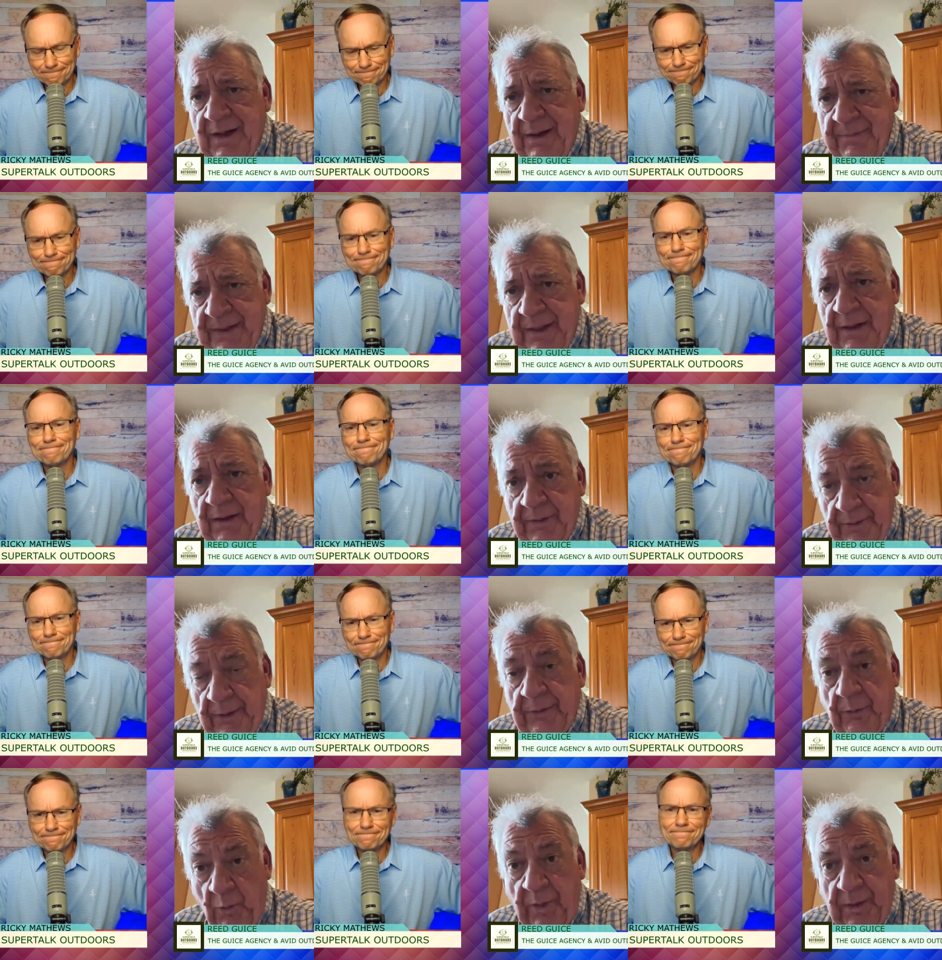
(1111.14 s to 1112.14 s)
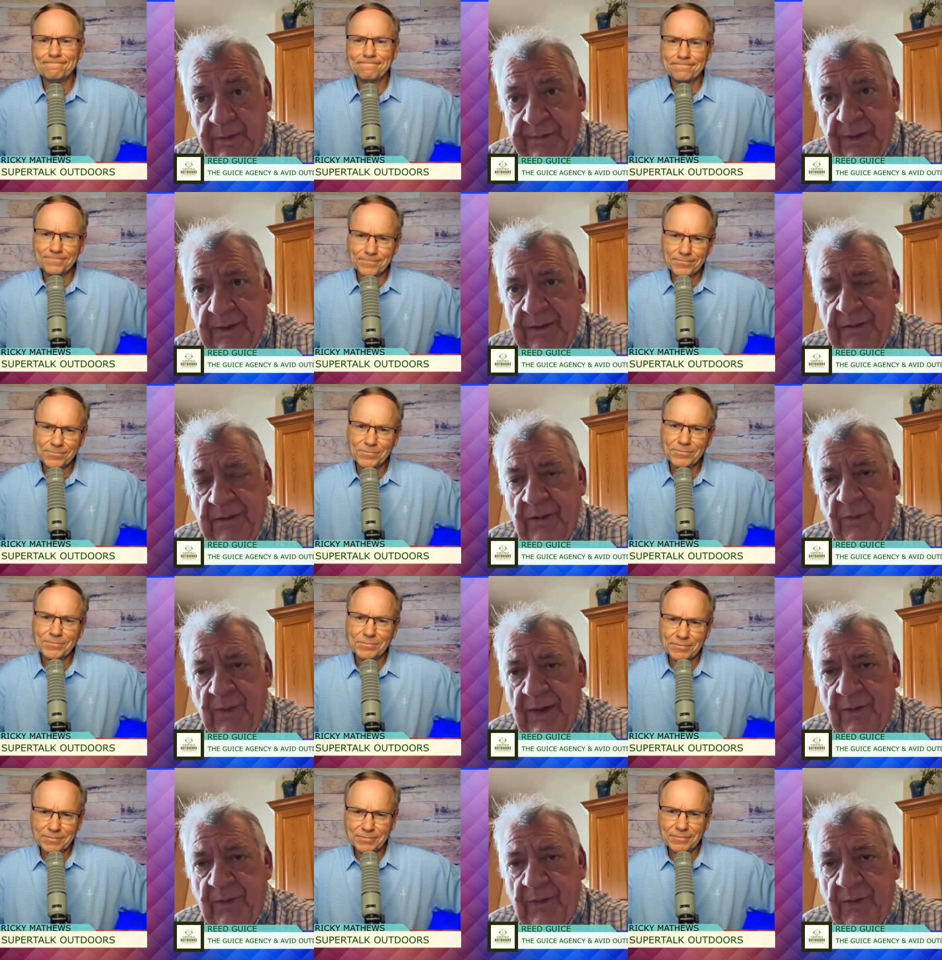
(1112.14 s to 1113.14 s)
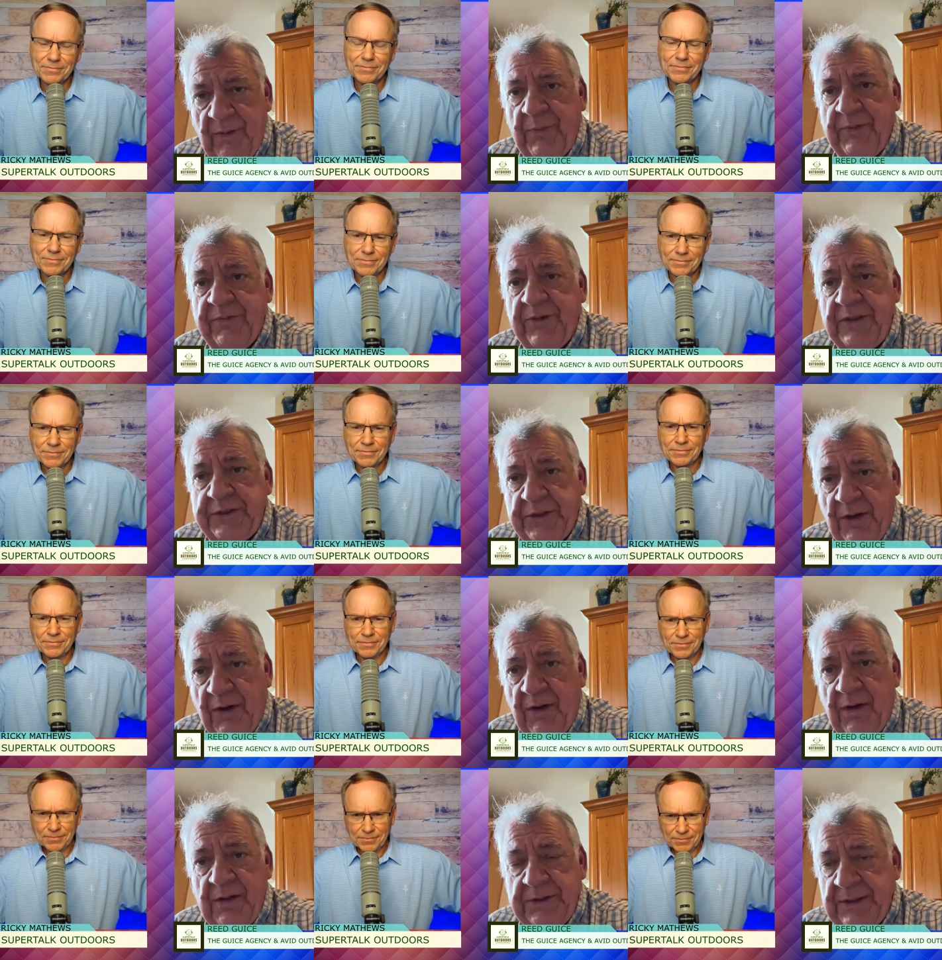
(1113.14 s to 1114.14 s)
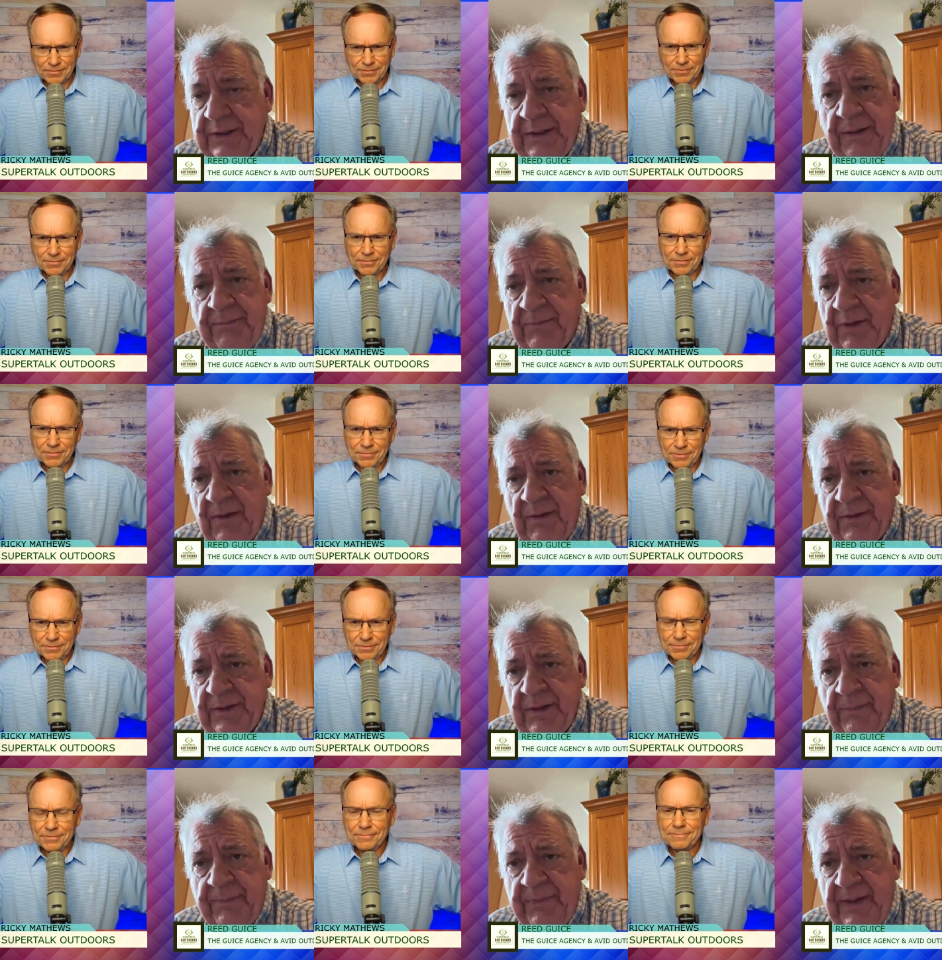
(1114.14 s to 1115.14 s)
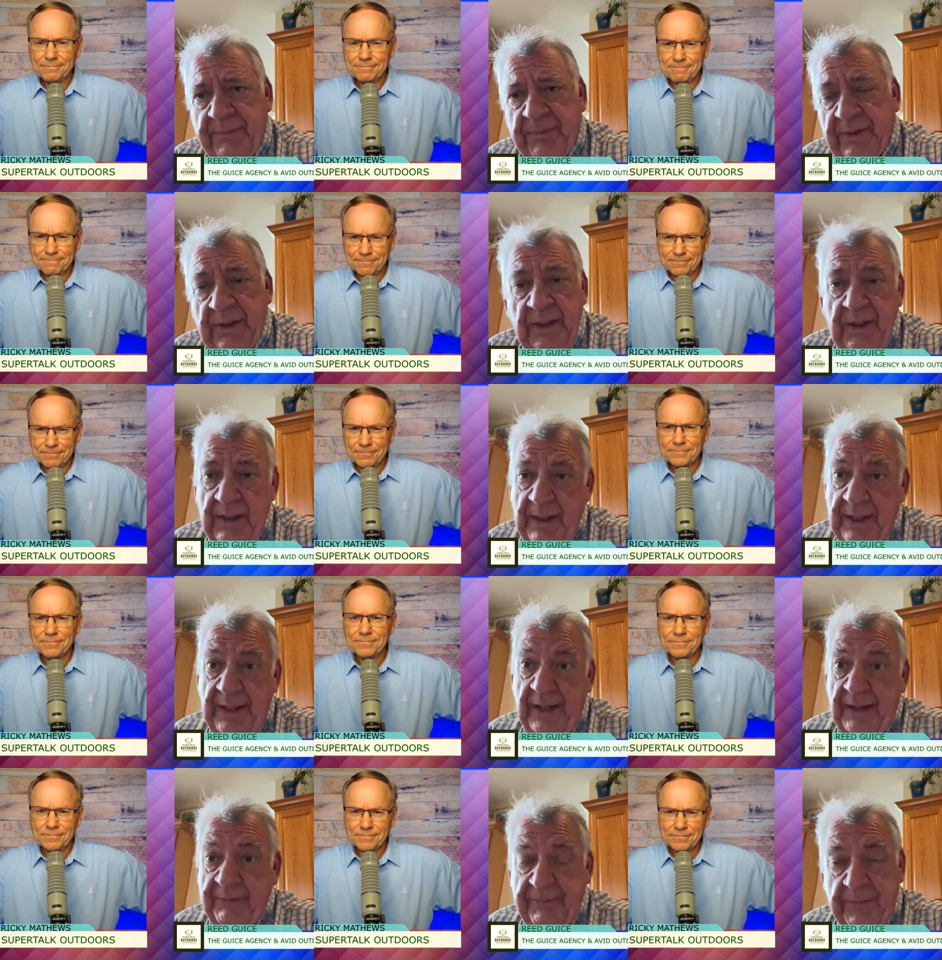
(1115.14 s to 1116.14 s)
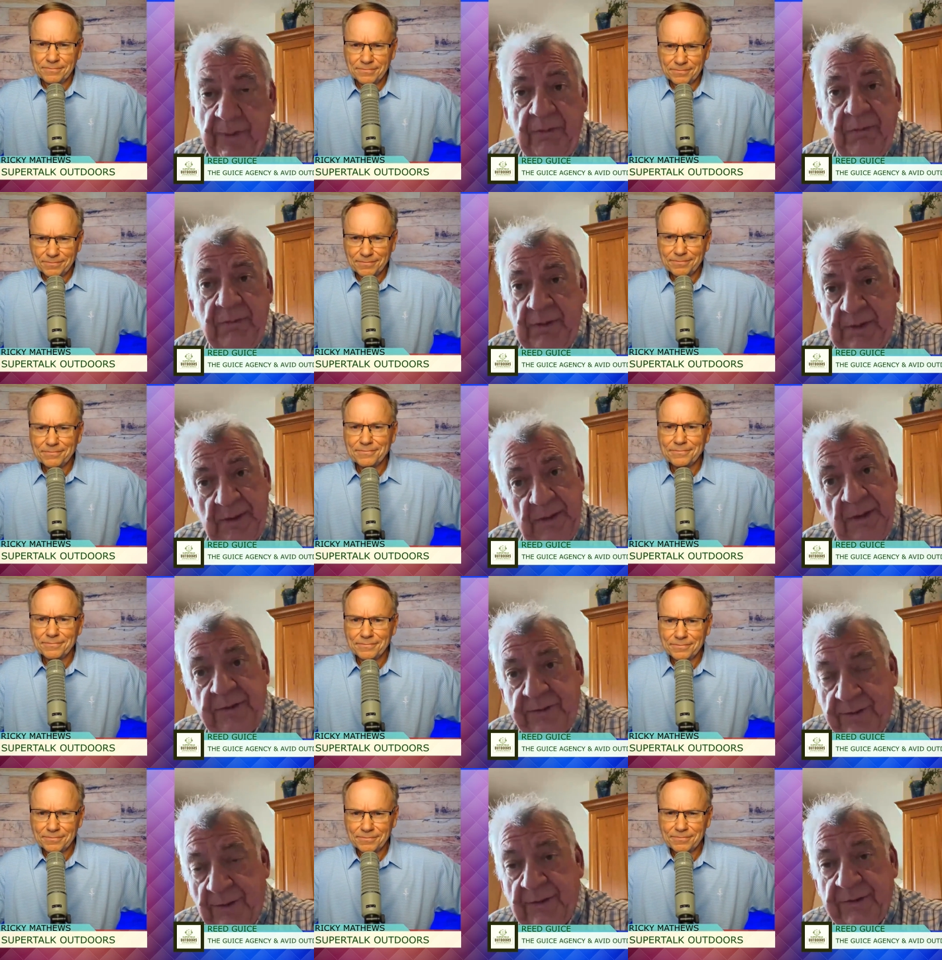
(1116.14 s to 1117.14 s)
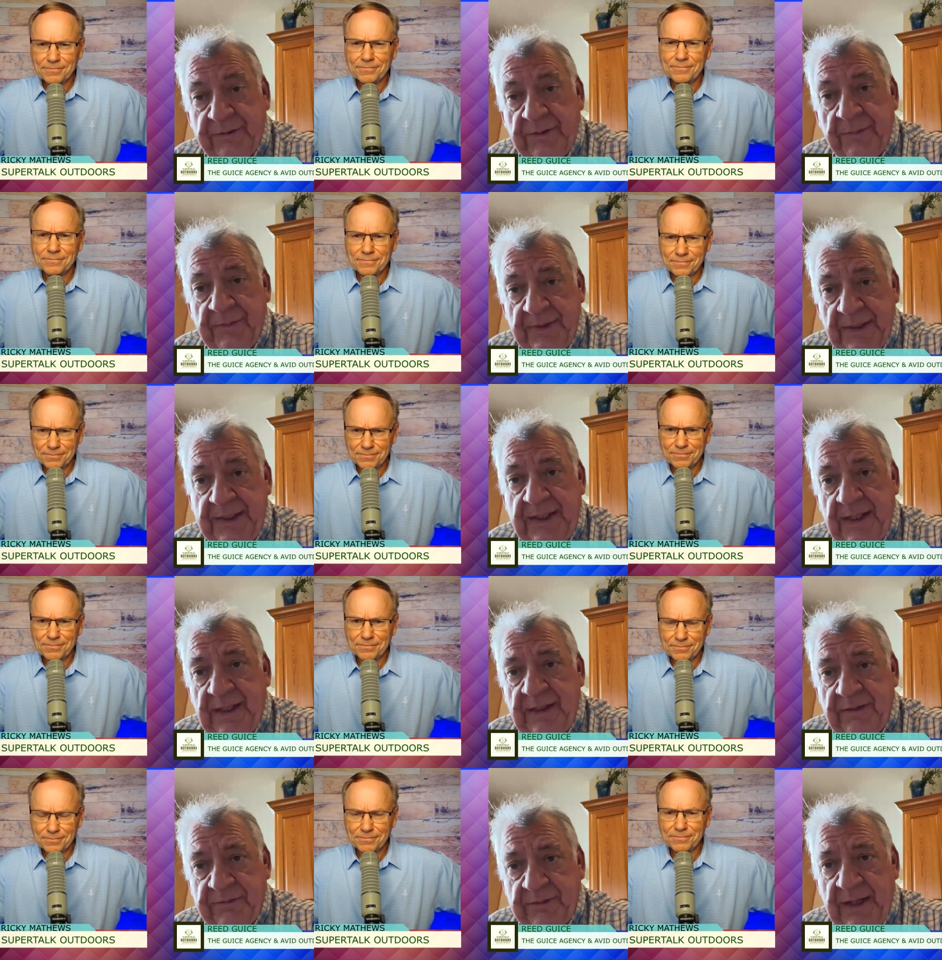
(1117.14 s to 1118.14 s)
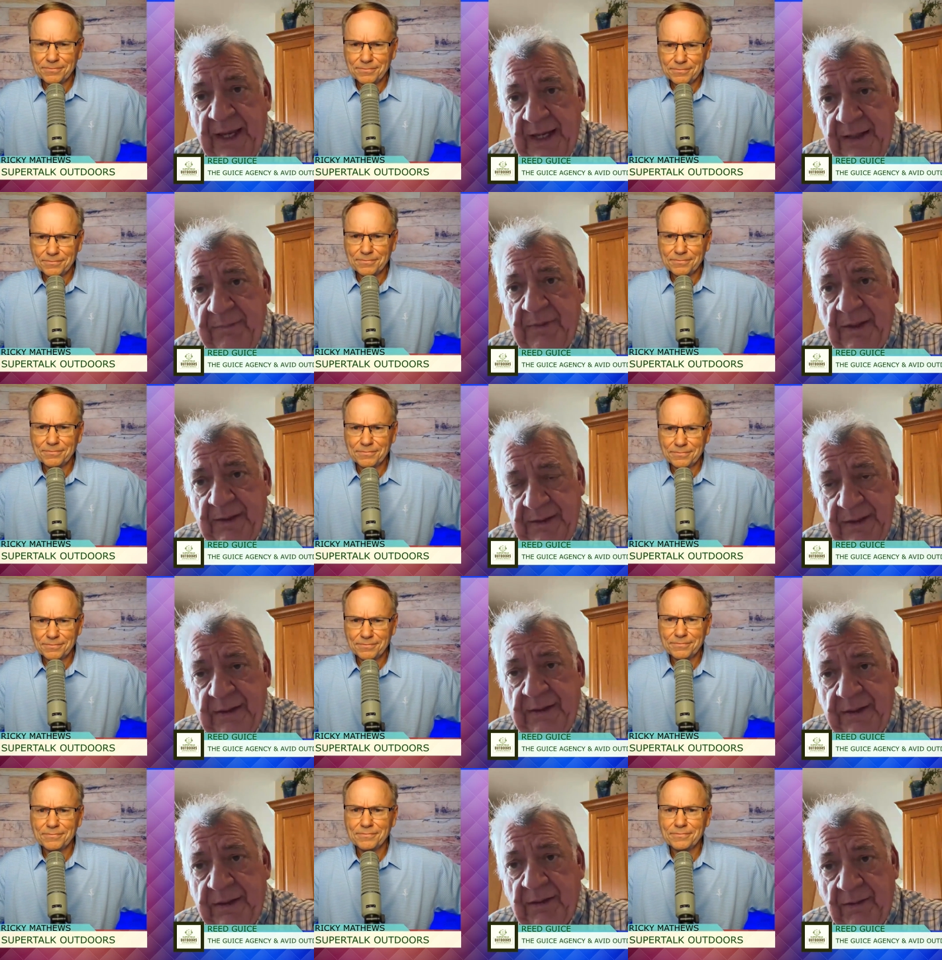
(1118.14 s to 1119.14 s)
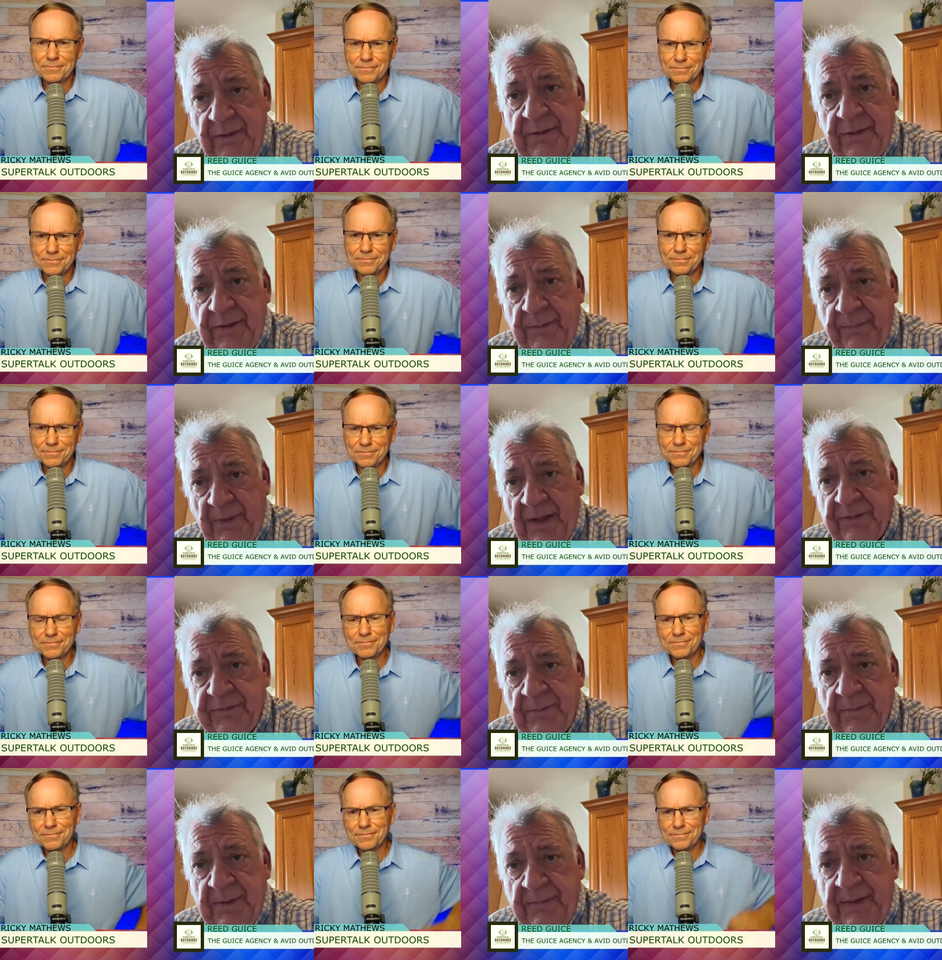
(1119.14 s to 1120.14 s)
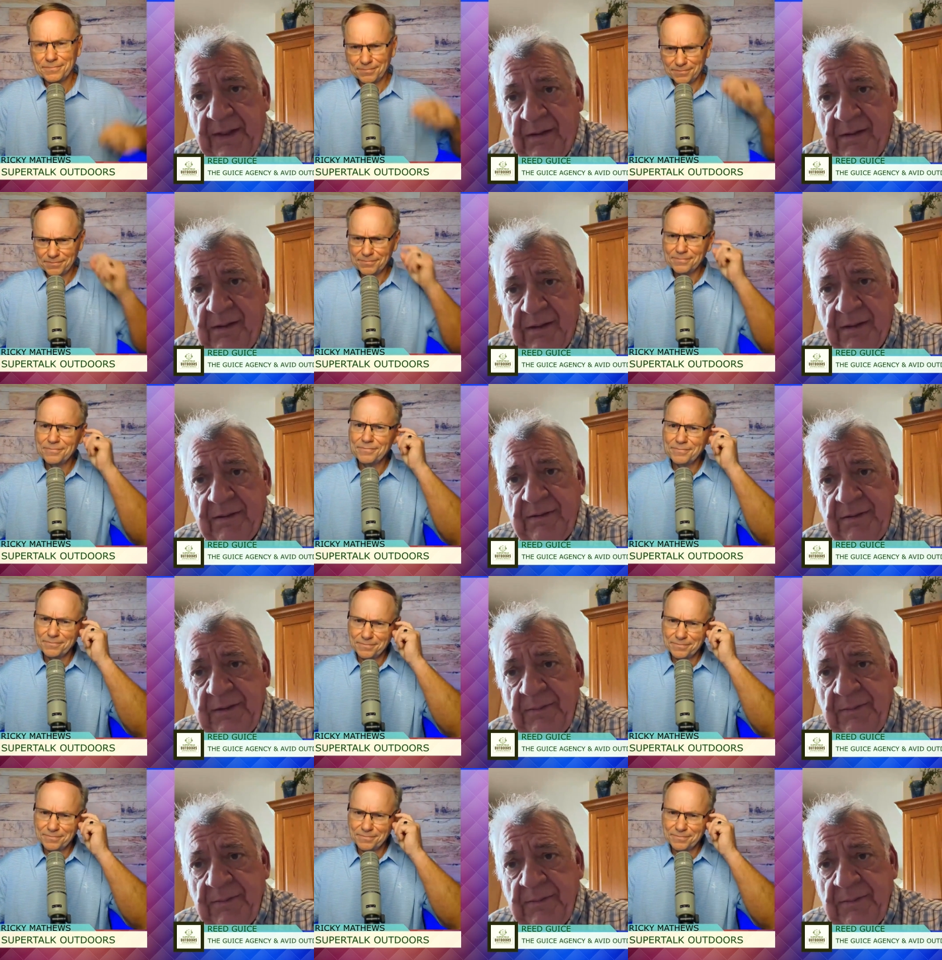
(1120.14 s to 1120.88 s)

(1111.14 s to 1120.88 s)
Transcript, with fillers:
Speaker 1: I mean, or, or the royalty, whoever, whoever is in charge, it didn't belong to the people. And, and if you took some of the Kings game, uh, you know, you could possibly be on.